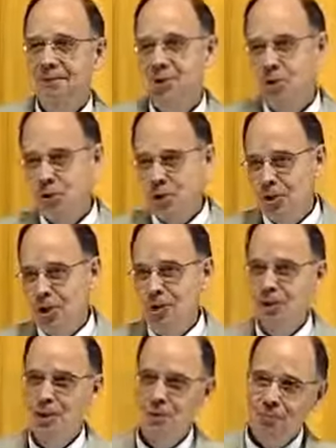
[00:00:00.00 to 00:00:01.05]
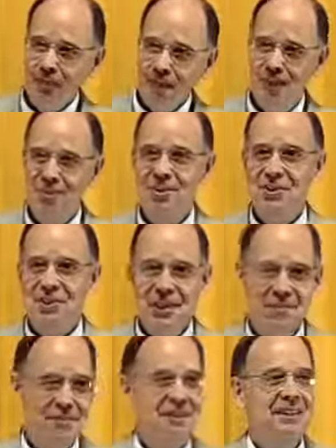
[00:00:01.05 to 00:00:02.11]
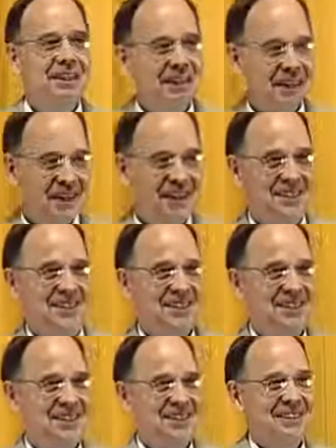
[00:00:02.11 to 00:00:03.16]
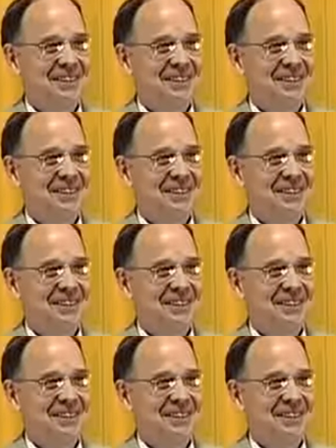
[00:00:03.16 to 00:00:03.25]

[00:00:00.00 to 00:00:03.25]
Sugar and spice and everything nice.